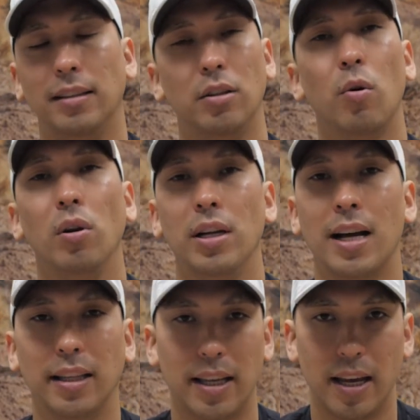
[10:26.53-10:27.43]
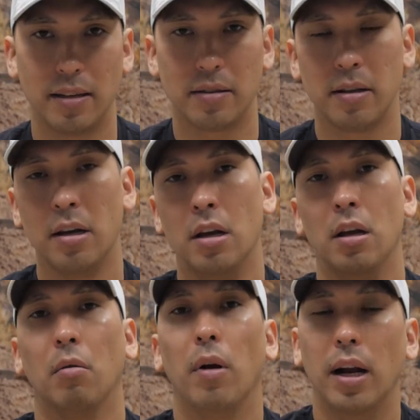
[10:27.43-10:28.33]
Totally not the case,
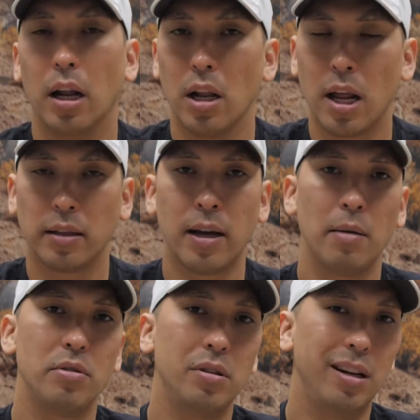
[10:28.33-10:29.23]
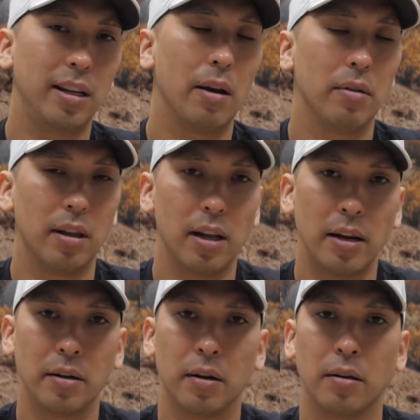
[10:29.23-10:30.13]
right? A lot of times you need to get with a
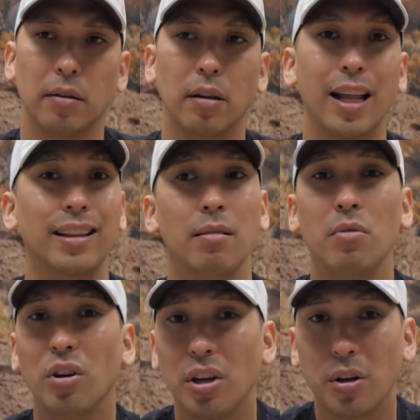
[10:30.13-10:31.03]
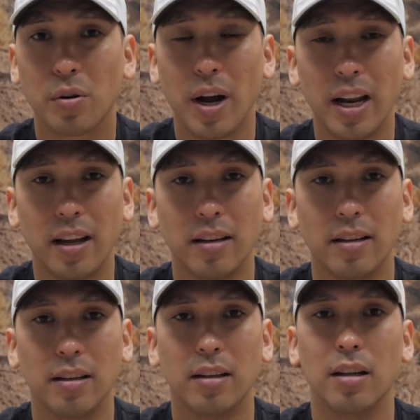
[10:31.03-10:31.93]
lender, let them look at your credit
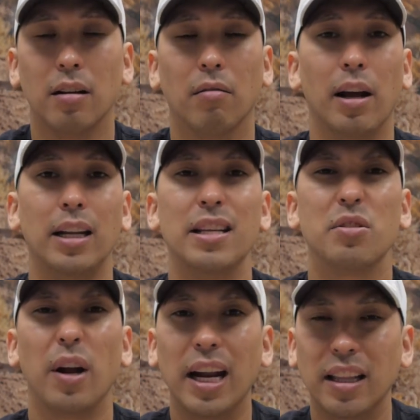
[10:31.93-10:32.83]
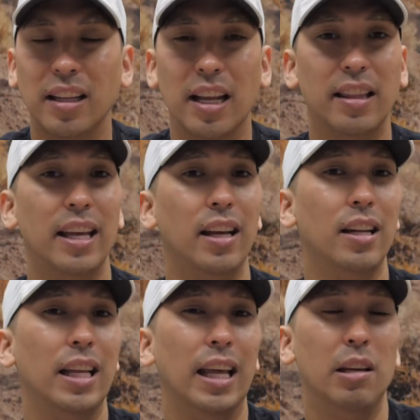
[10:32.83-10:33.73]
right? Is there anything that they
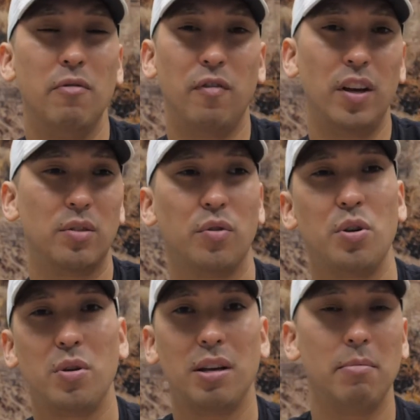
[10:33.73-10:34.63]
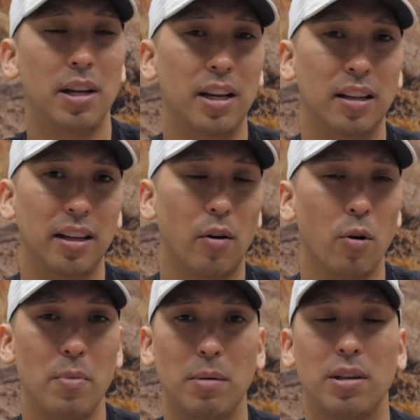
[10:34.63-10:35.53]
can fix for you immediately
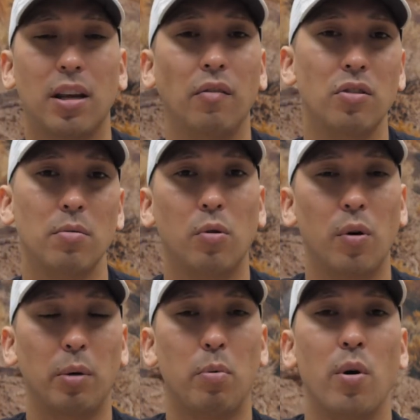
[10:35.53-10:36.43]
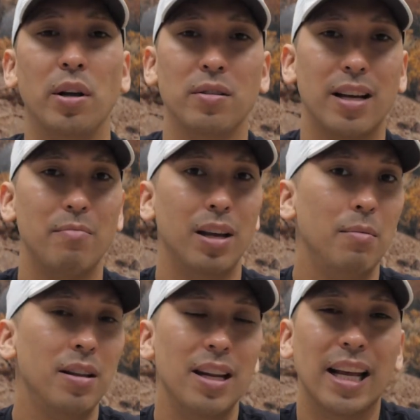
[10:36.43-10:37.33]
or maybe give you some quick pointers that
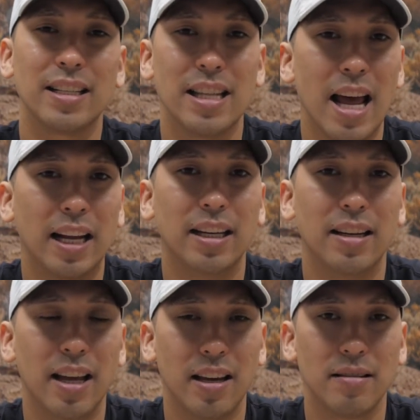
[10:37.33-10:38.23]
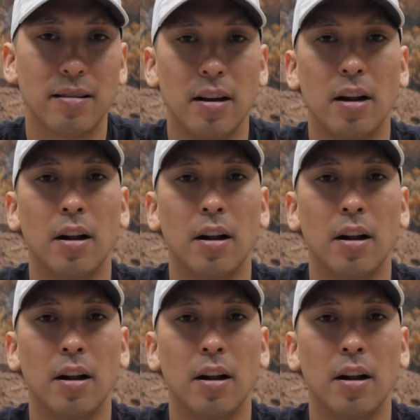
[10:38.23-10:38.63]
maybe in the next 90 days